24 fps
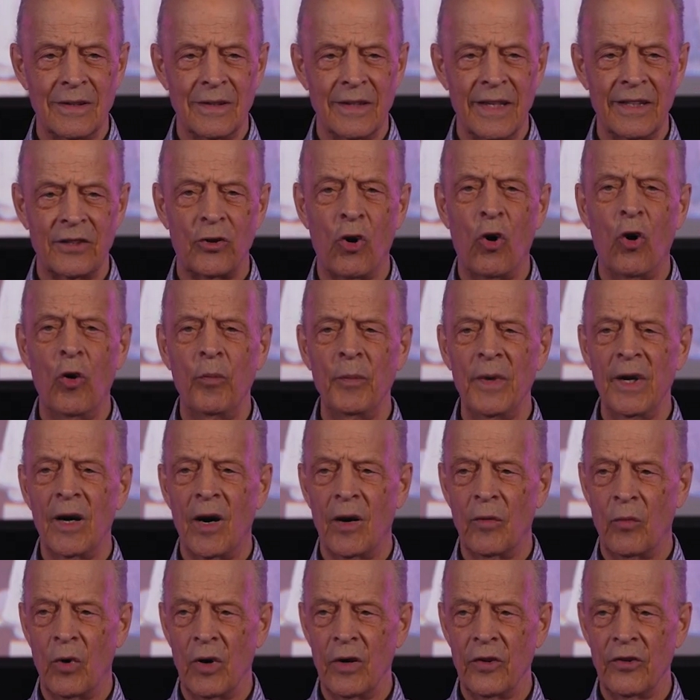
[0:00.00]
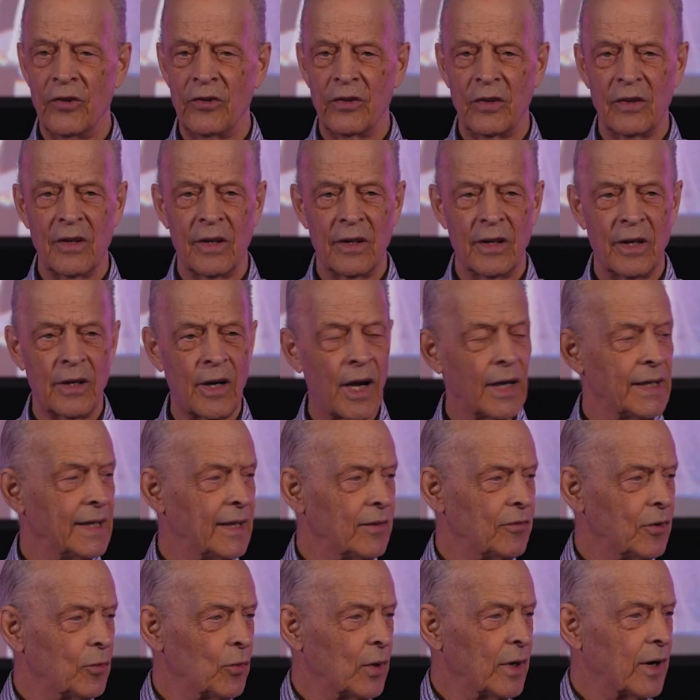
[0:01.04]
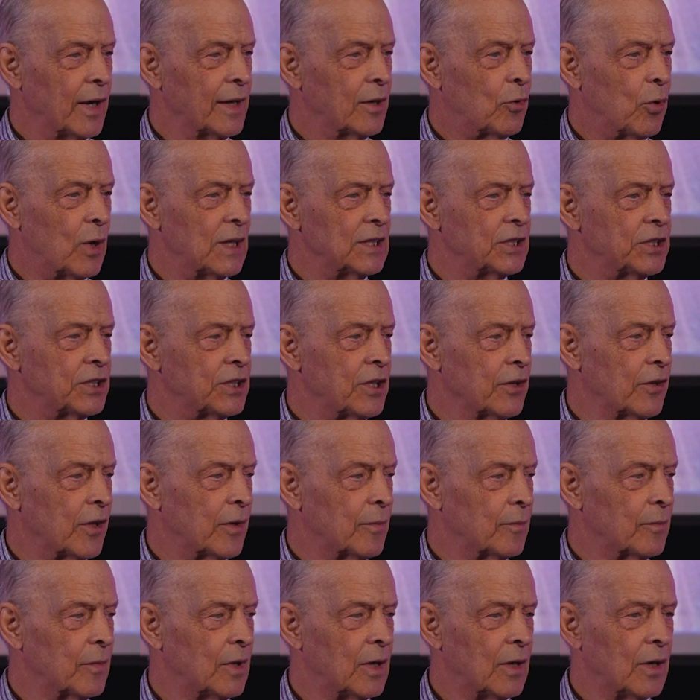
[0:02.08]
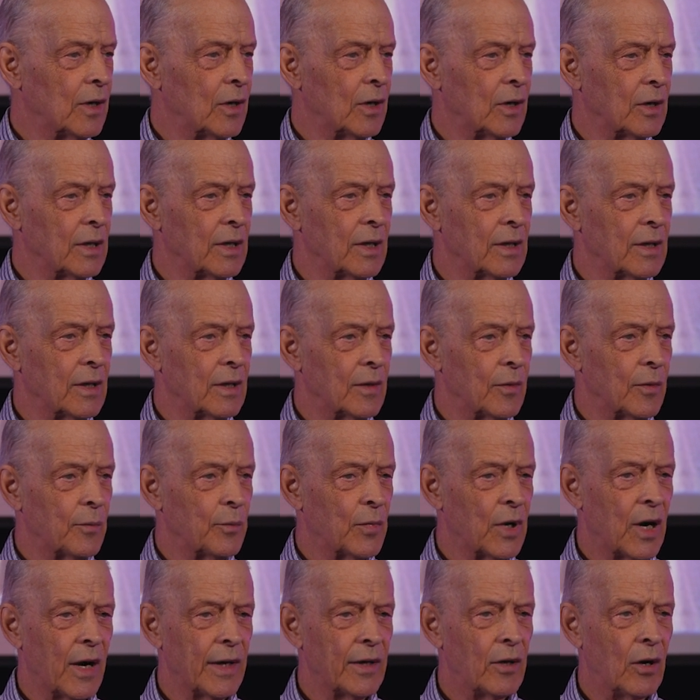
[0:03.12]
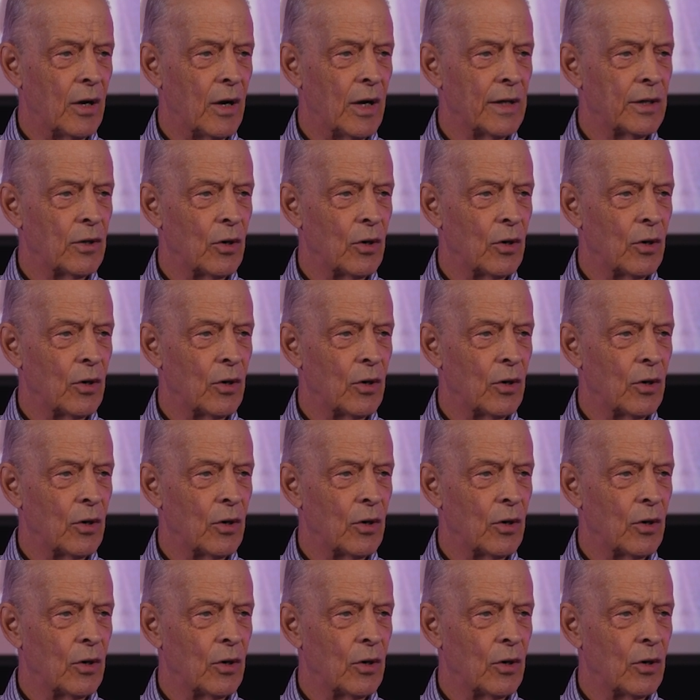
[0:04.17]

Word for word: They told me I was, and I, even when I questioned them, but I, I